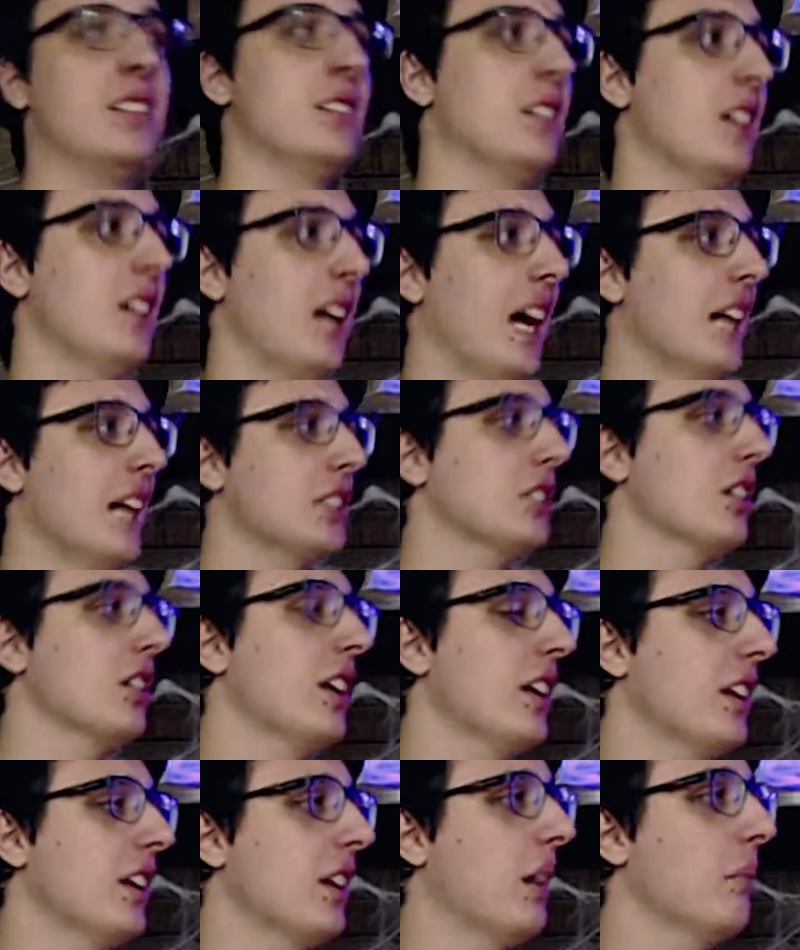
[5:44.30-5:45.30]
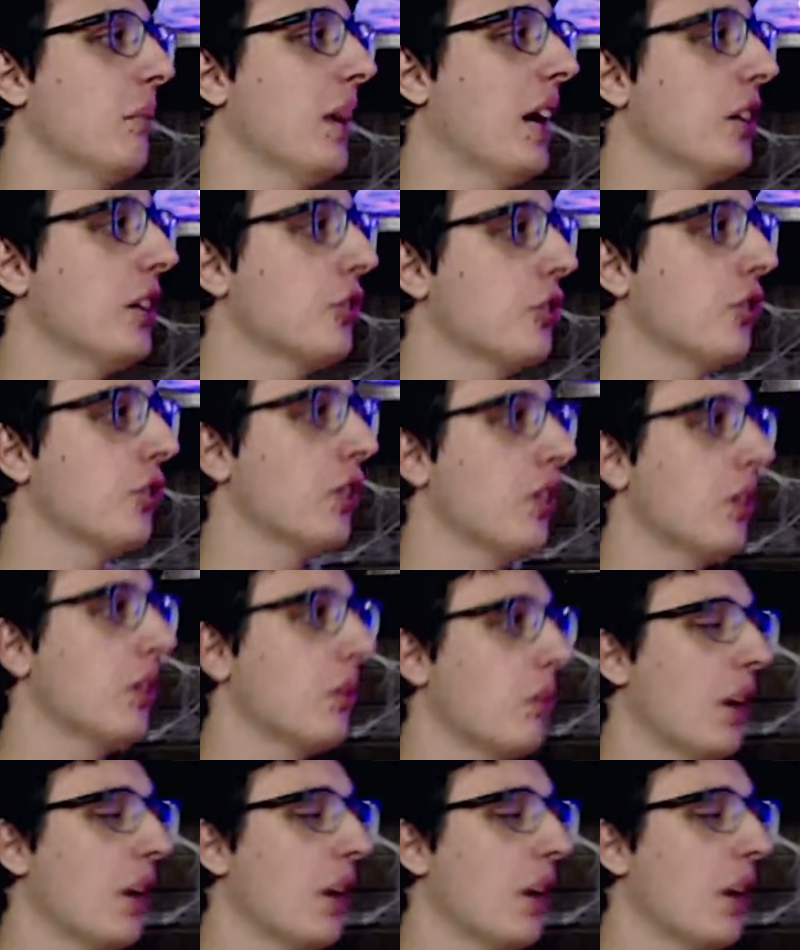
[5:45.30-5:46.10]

Actually, I'm not sure.